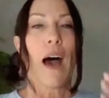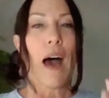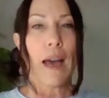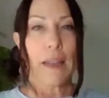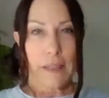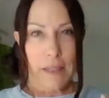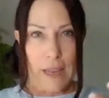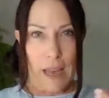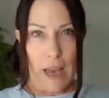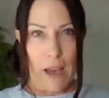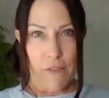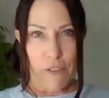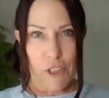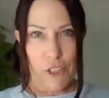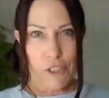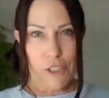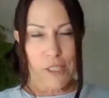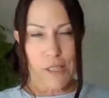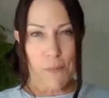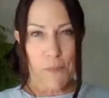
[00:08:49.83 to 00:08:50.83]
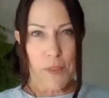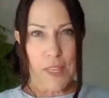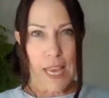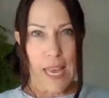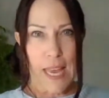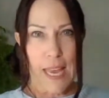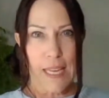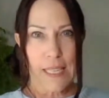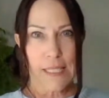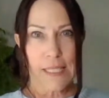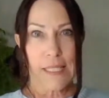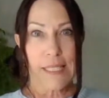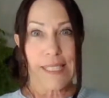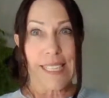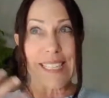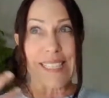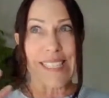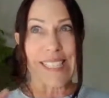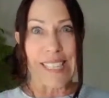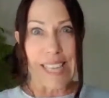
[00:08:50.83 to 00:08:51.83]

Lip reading: uncover some things, these